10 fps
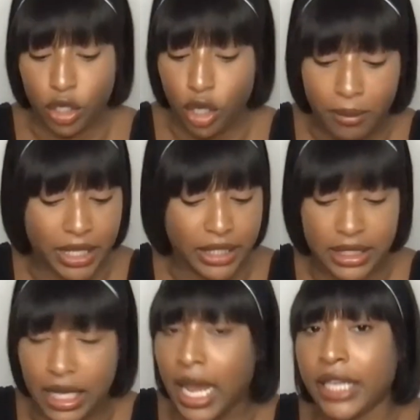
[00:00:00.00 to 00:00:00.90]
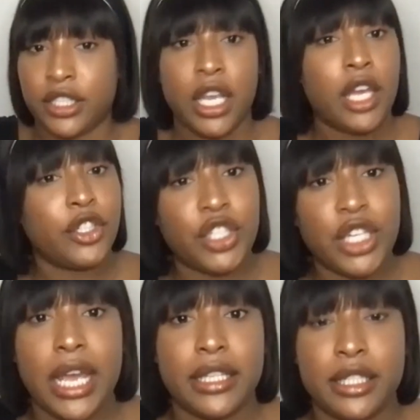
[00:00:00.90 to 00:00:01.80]
comments, likes,
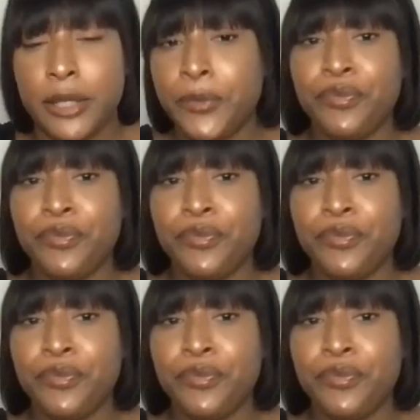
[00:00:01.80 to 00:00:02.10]
shares.